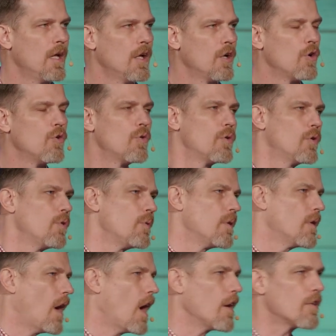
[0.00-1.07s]
who, who
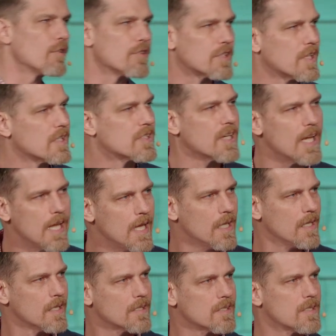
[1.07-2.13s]
utters this
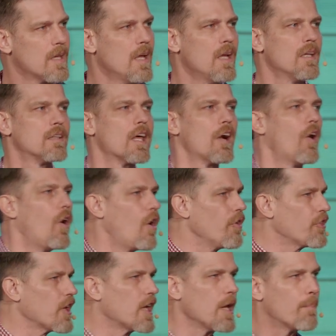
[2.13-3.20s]
edict that all
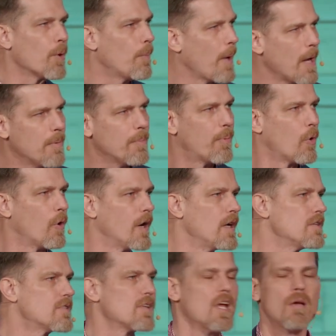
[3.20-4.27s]
the Hebrew baby
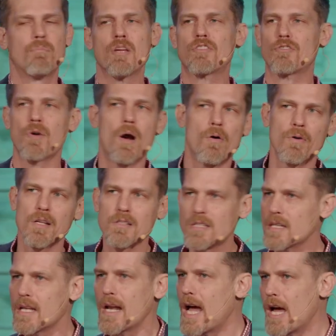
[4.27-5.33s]
boys be thrown into
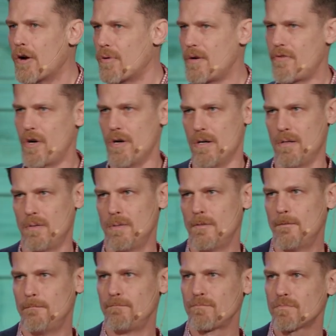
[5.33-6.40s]
the Nile River.
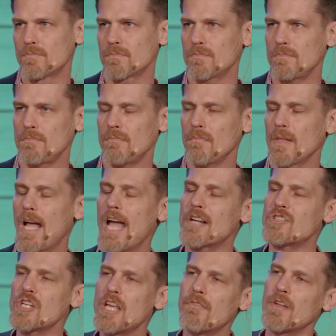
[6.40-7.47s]

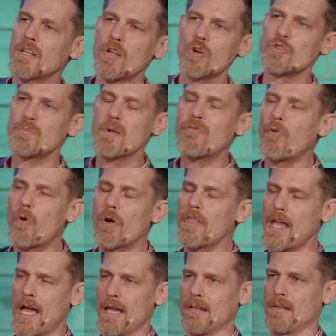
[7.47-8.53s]
Actually, even goes before
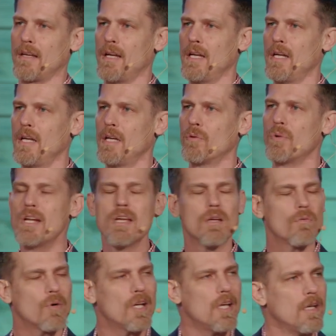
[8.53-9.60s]
that when he,
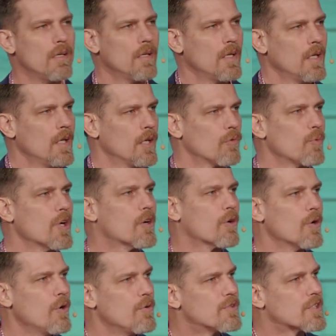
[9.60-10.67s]
when he
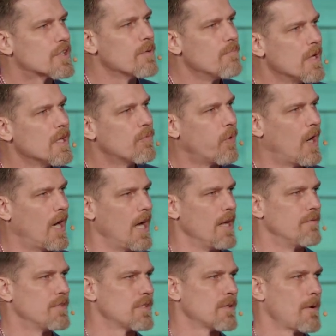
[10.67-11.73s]
recruits the
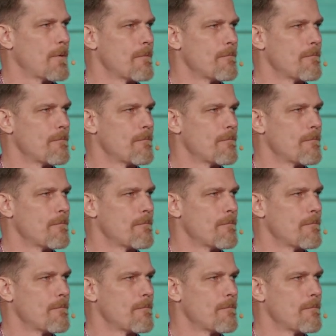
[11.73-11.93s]
midwives,